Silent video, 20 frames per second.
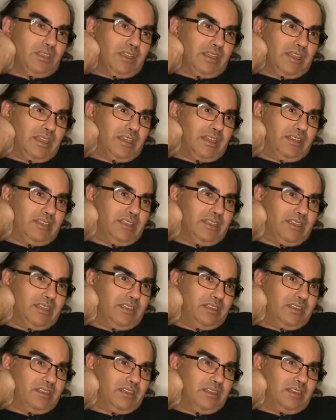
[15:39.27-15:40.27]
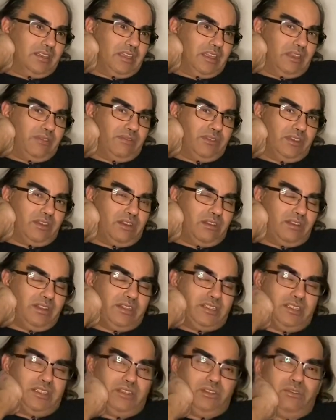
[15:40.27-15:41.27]
I had a Denon AVR
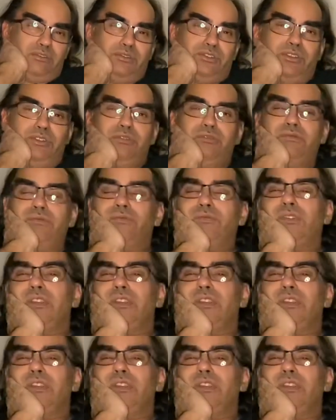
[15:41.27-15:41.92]
1802,